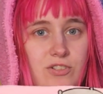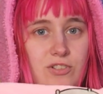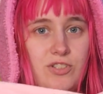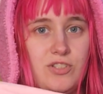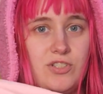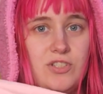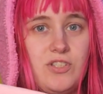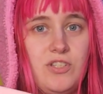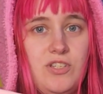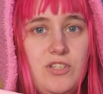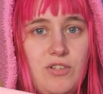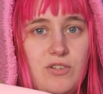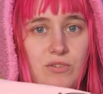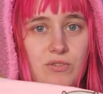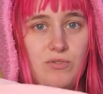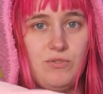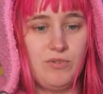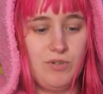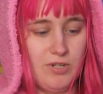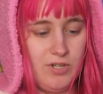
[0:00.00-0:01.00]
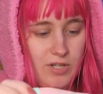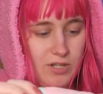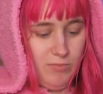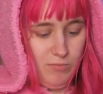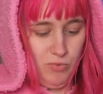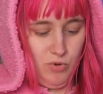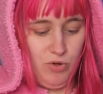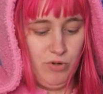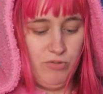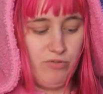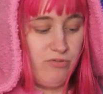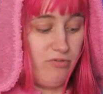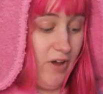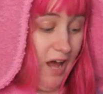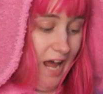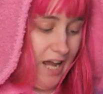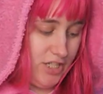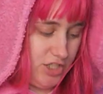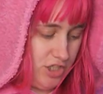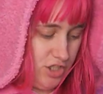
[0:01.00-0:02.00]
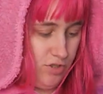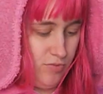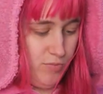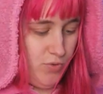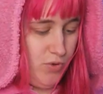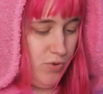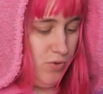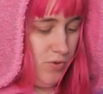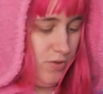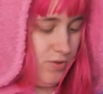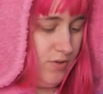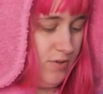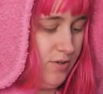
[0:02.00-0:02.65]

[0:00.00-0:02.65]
are just cute, more fashionable